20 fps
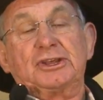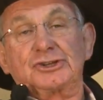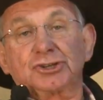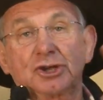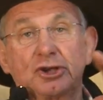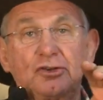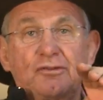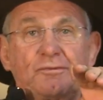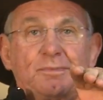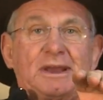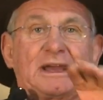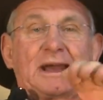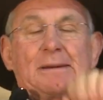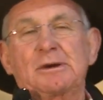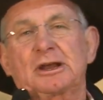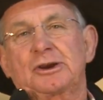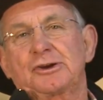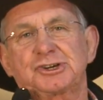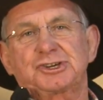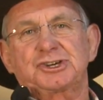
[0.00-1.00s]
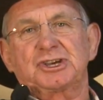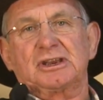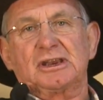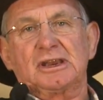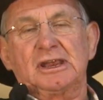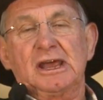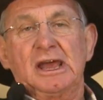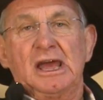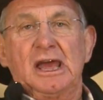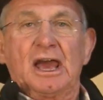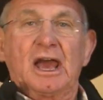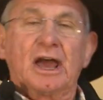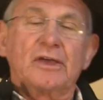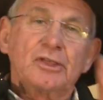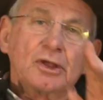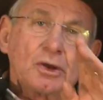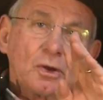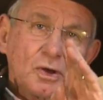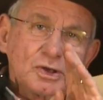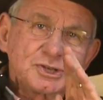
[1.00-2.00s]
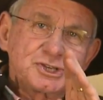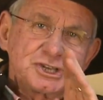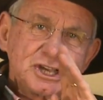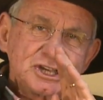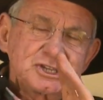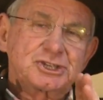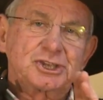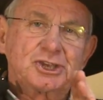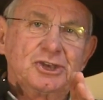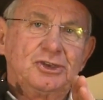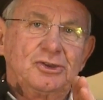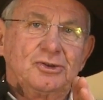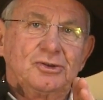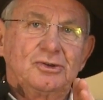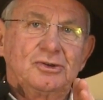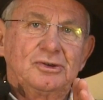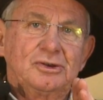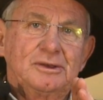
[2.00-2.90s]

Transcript: so you've become a Christian, and the Lord says to you,